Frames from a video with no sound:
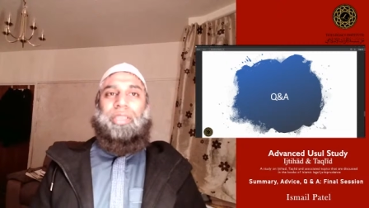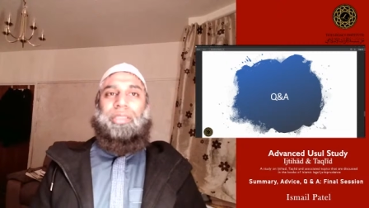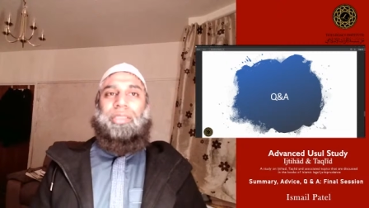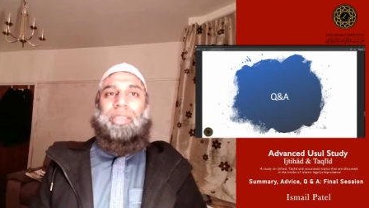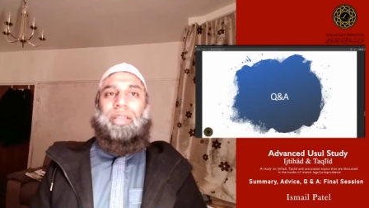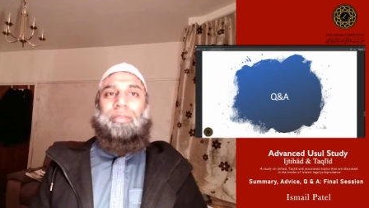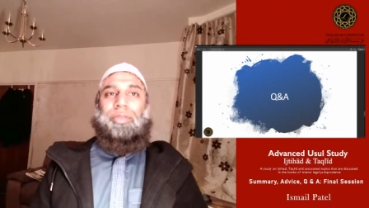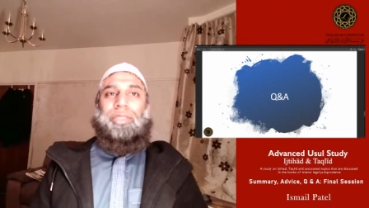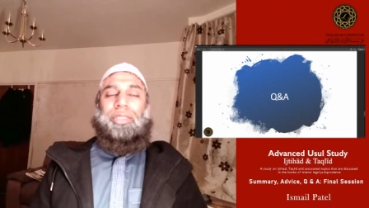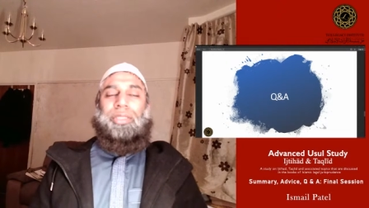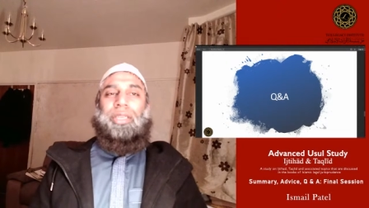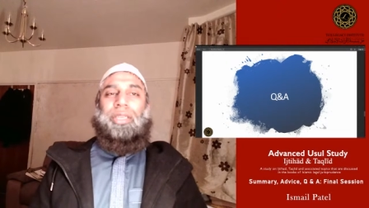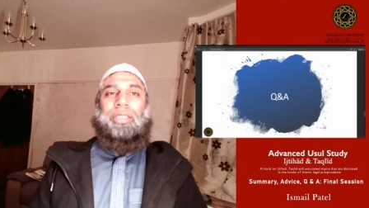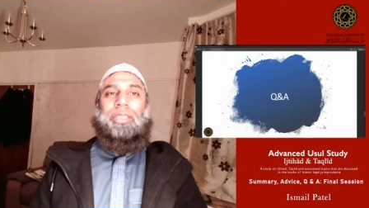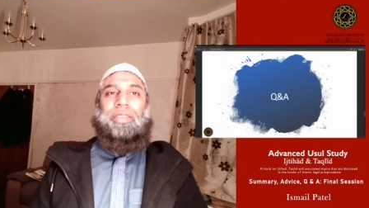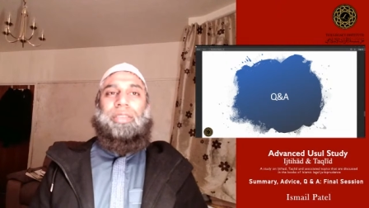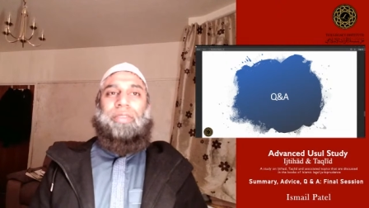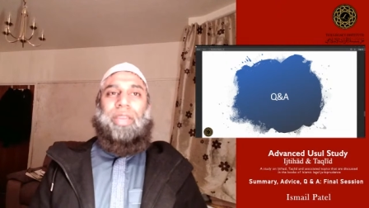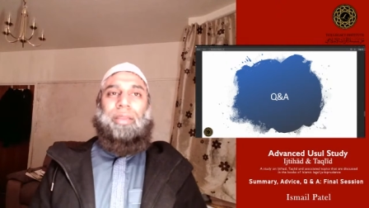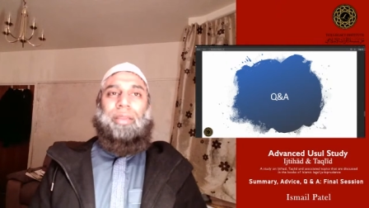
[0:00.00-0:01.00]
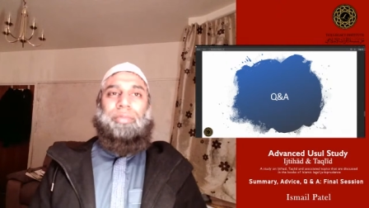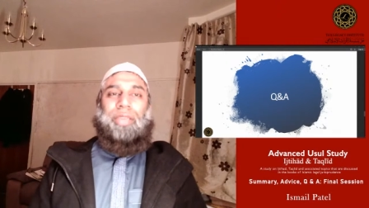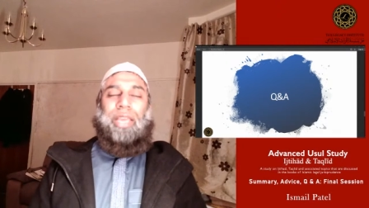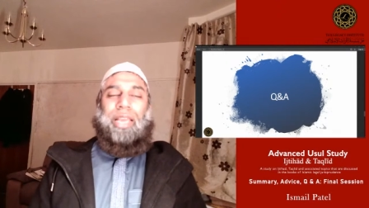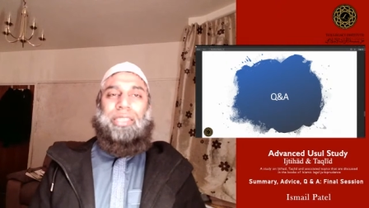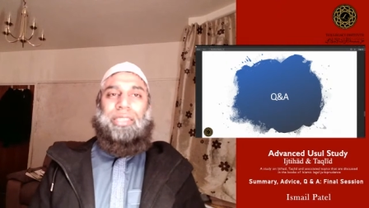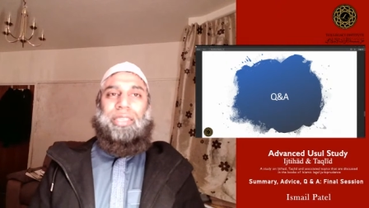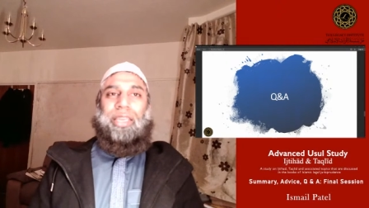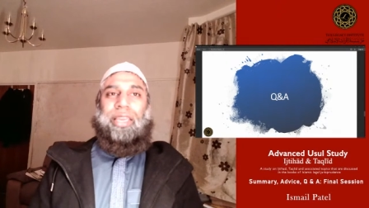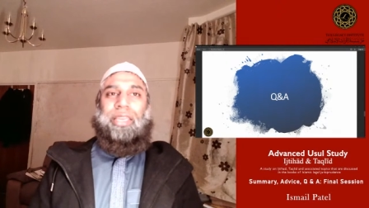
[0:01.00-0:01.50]
itself, which developed
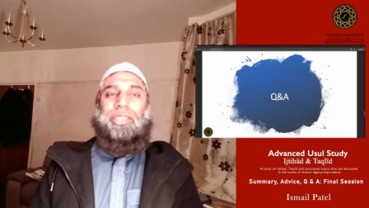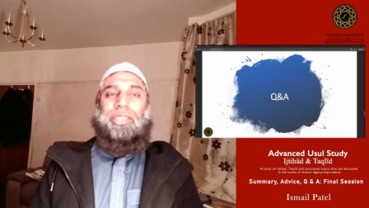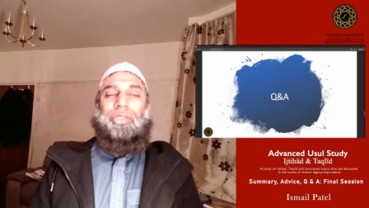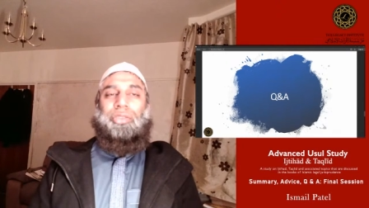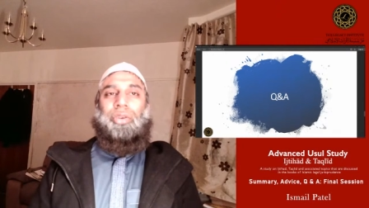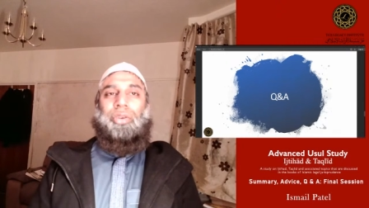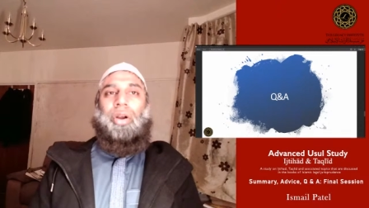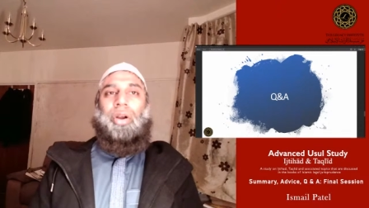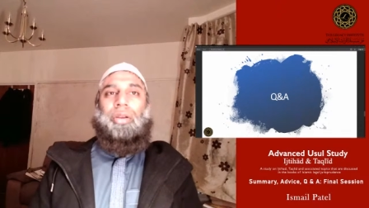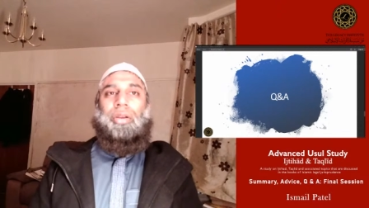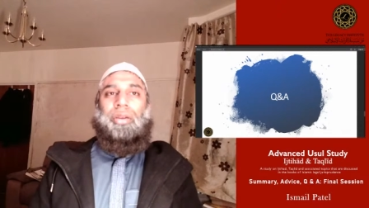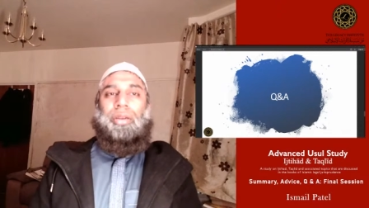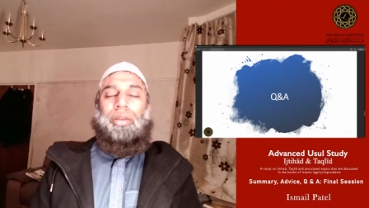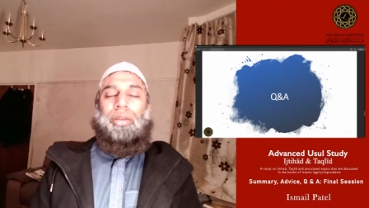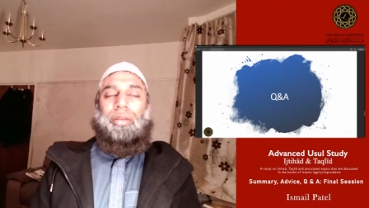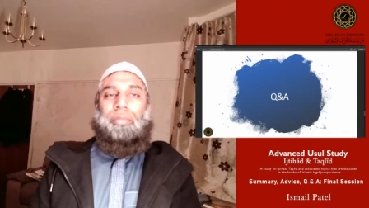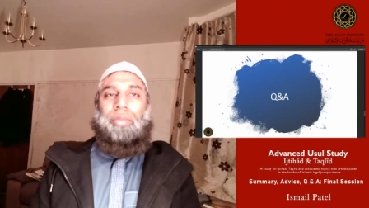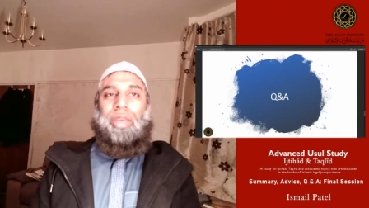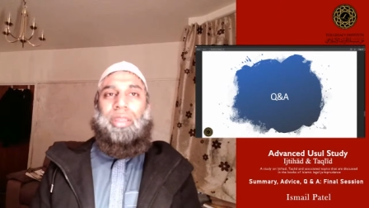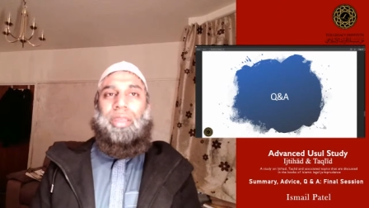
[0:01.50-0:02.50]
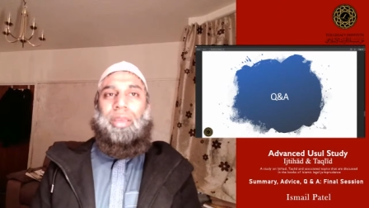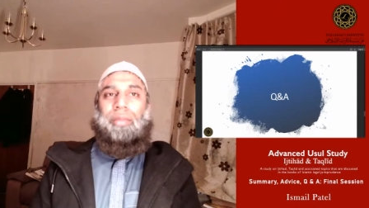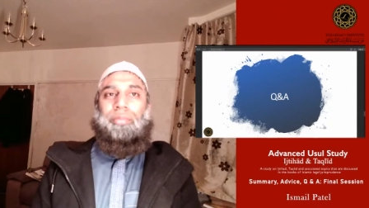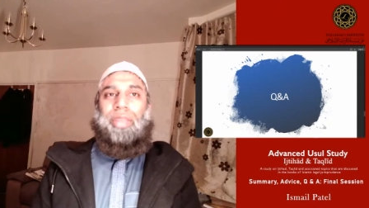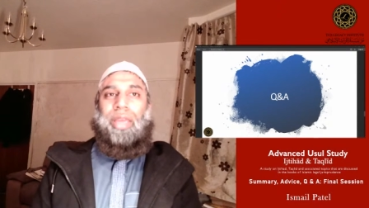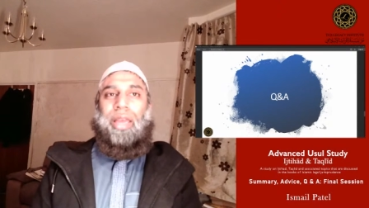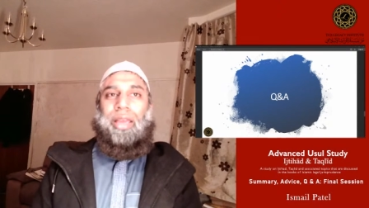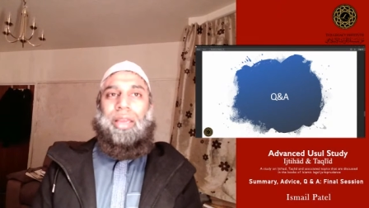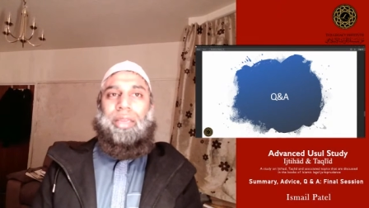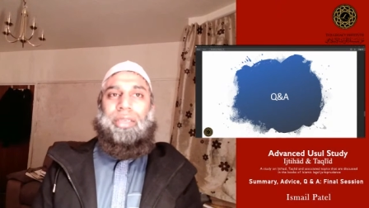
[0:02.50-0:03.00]
as a strong madhab
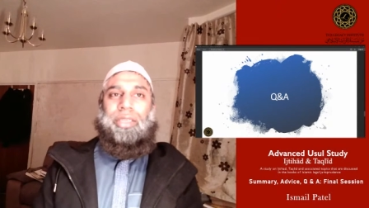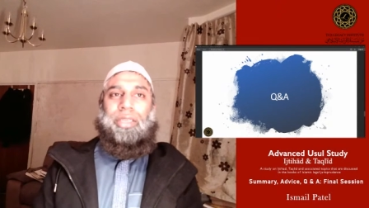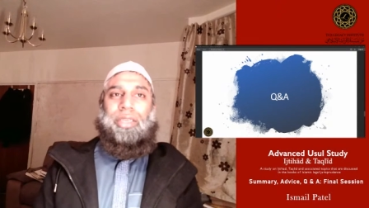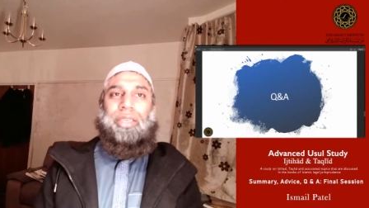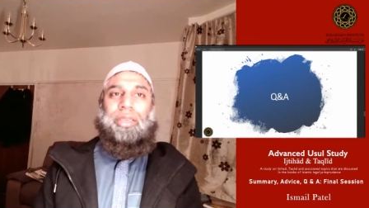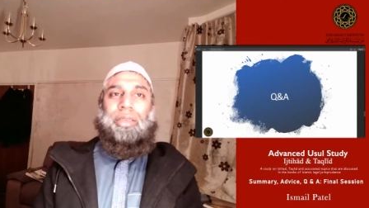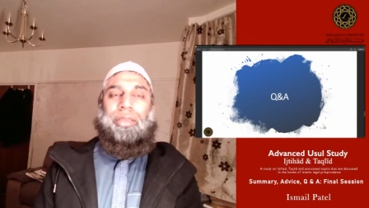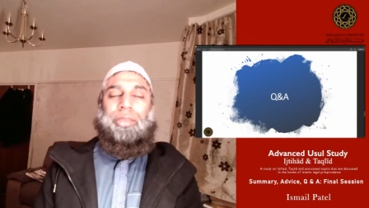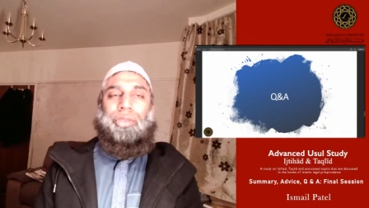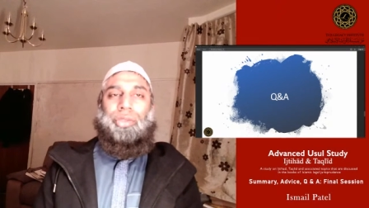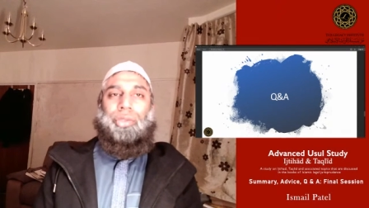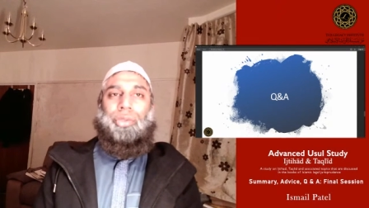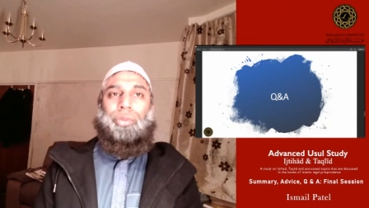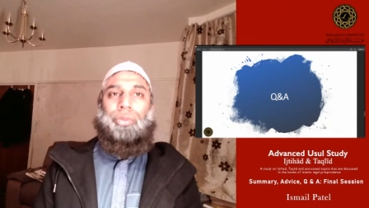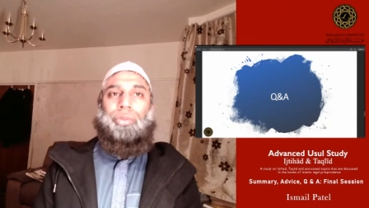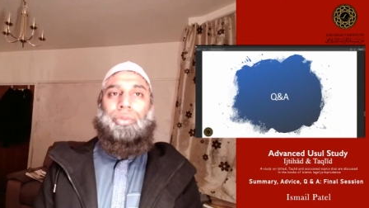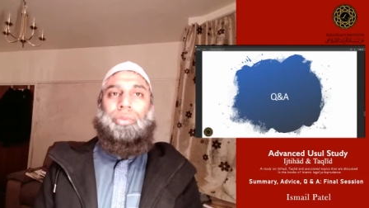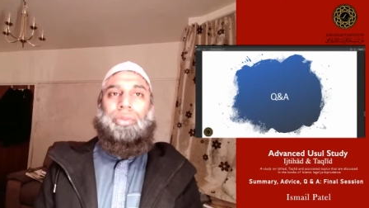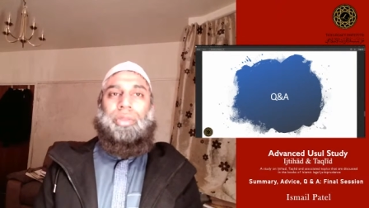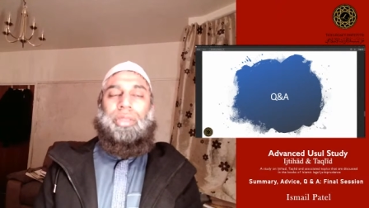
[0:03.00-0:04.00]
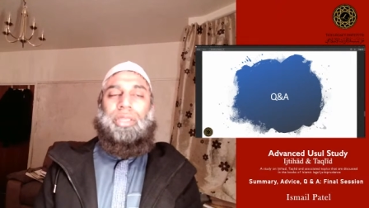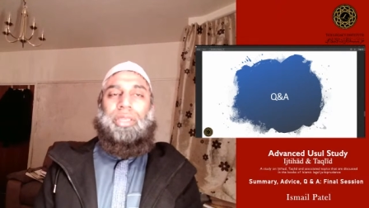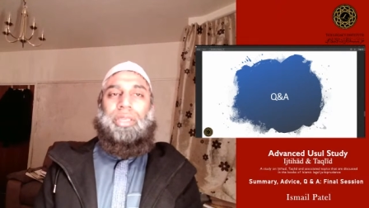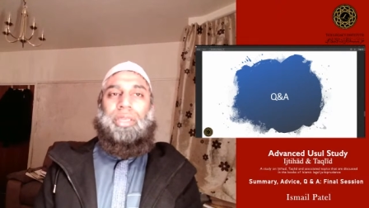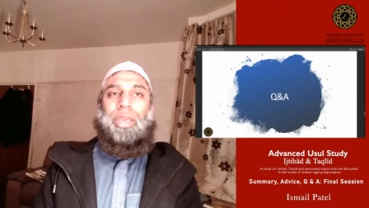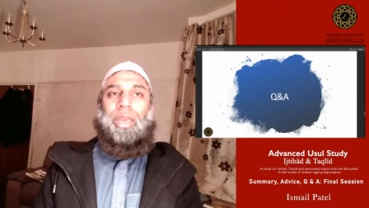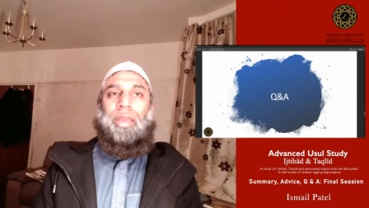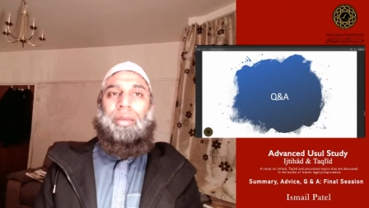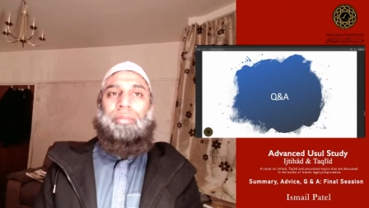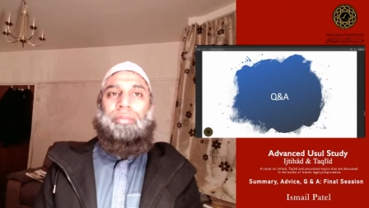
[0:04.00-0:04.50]
that adhered to the